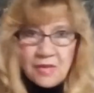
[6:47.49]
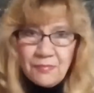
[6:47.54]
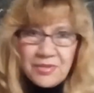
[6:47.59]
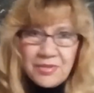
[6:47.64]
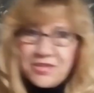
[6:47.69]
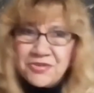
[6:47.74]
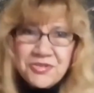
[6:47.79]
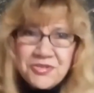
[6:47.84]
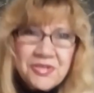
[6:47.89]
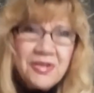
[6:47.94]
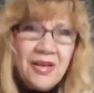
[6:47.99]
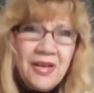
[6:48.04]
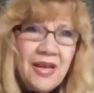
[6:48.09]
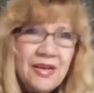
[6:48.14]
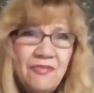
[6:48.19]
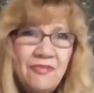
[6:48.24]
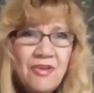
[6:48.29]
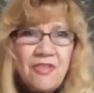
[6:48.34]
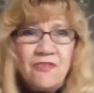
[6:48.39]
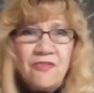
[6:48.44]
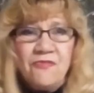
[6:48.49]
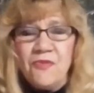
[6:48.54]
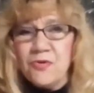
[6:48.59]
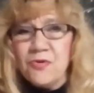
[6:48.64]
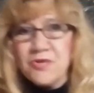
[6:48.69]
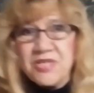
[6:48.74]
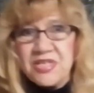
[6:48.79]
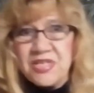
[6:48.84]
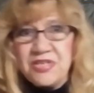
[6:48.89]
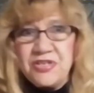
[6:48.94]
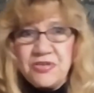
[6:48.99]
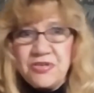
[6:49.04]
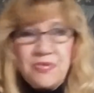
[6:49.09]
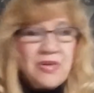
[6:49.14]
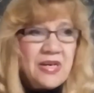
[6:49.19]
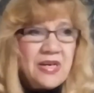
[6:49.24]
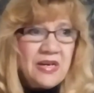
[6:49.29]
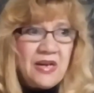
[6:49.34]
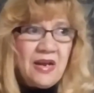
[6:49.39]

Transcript: But there's a lot of other folks that do it,